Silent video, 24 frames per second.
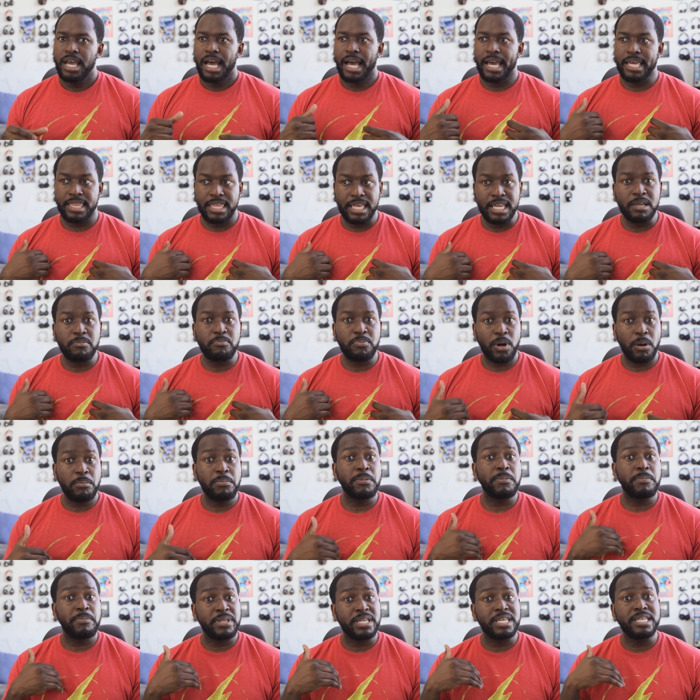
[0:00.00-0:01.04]
I think
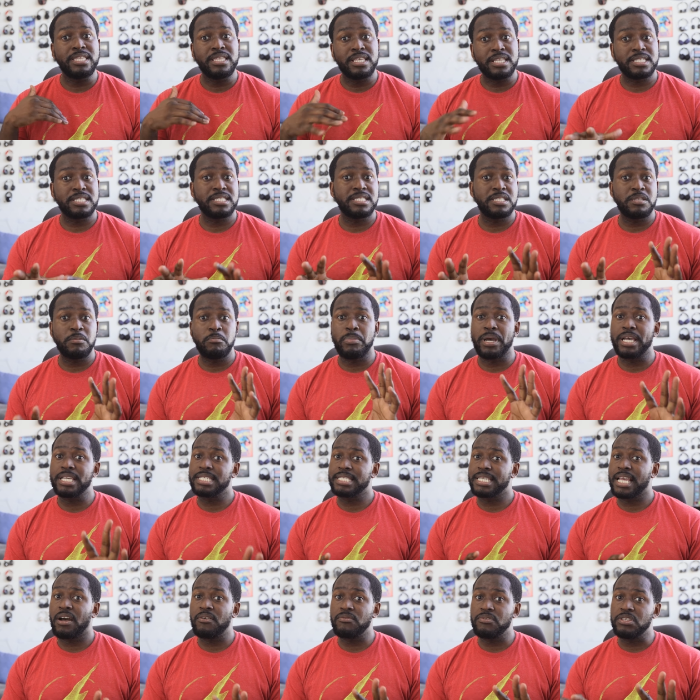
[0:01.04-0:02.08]
probably this is the
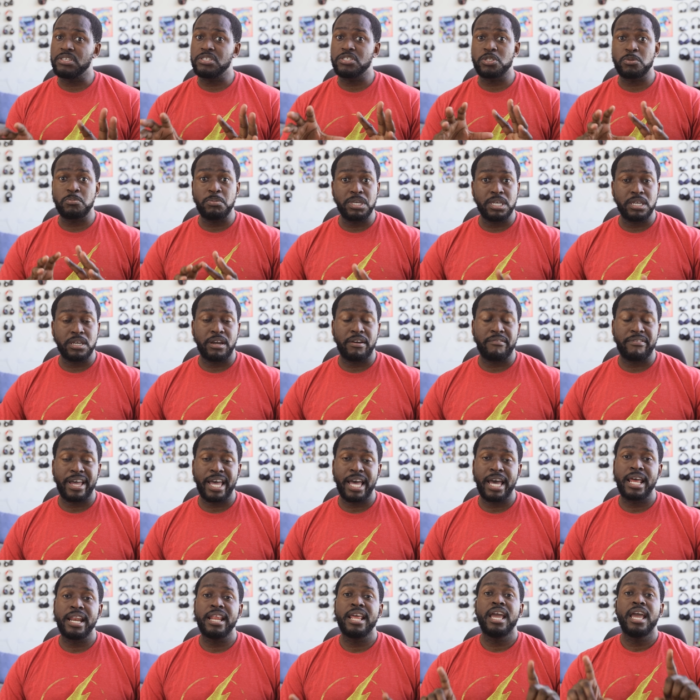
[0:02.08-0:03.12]
best sounding speaker I've
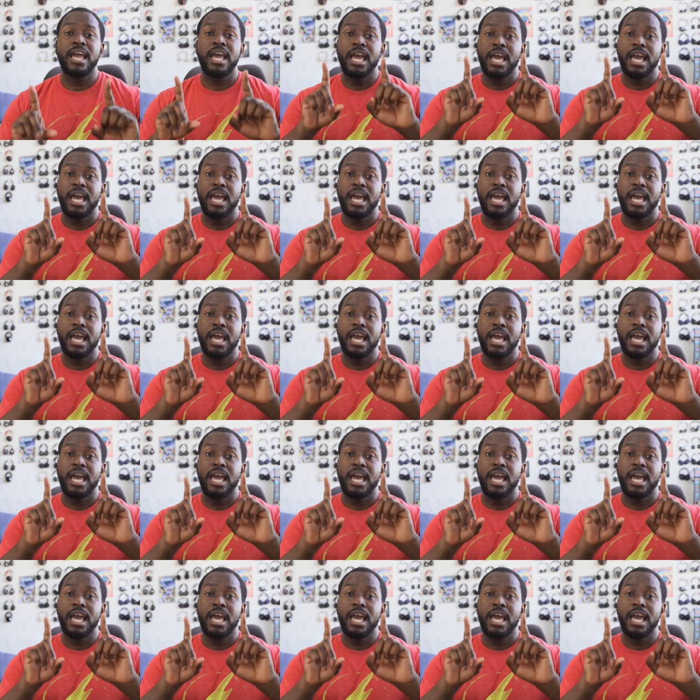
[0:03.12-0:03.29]
had,